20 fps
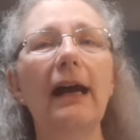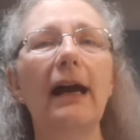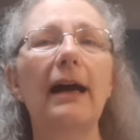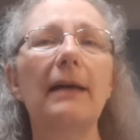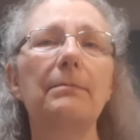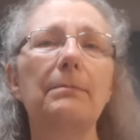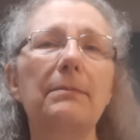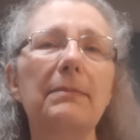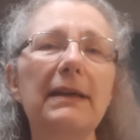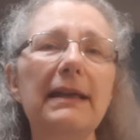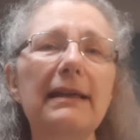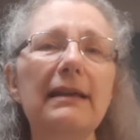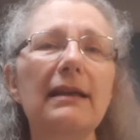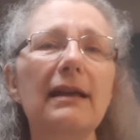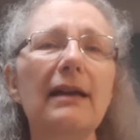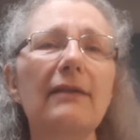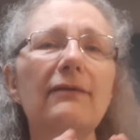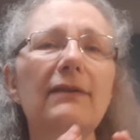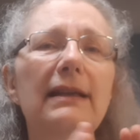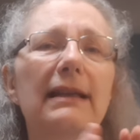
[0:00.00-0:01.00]
a bit
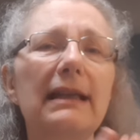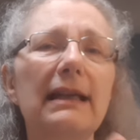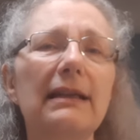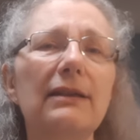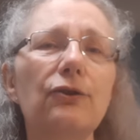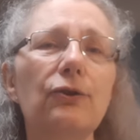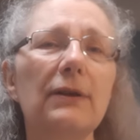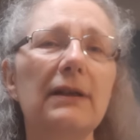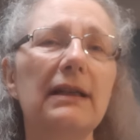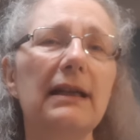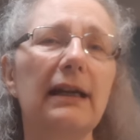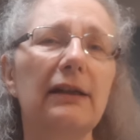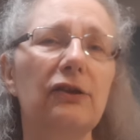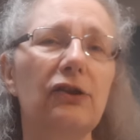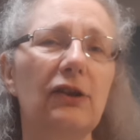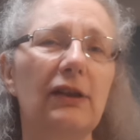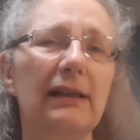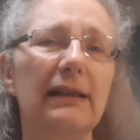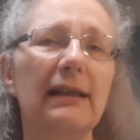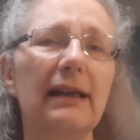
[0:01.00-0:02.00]
of an
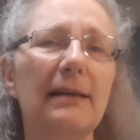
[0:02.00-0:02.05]
introduction